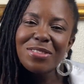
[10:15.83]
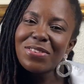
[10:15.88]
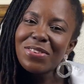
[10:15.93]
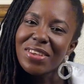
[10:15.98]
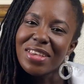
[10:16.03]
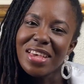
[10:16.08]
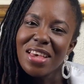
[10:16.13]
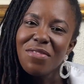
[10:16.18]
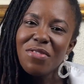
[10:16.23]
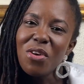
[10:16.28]

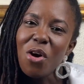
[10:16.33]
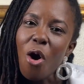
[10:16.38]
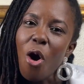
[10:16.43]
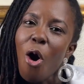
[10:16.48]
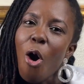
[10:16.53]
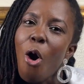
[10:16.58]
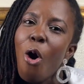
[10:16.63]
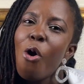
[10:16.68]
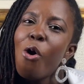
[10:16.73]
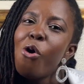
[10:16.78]
to give you
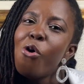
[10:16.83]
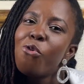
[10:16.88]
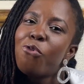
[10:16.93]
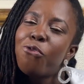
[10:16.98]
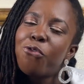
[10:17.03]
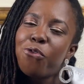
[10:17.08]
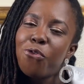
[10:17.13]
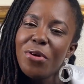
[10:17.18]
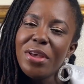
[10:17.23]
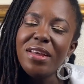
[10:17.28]
all
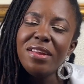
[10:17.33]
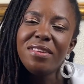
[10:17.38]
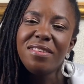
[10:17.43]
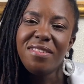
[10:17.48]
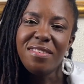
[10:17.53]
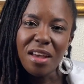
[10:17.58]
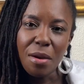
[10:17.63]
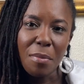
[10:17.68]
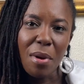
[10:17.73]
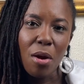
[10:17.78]
free
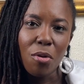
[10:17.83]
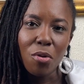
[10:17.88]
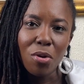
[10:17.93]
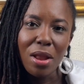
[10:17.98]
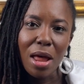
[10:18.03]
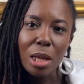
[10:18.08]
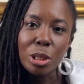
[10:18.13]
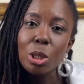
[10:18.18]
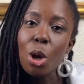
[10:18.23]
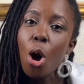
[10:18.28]

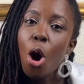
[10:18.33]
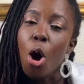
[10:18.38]
Dermarollers.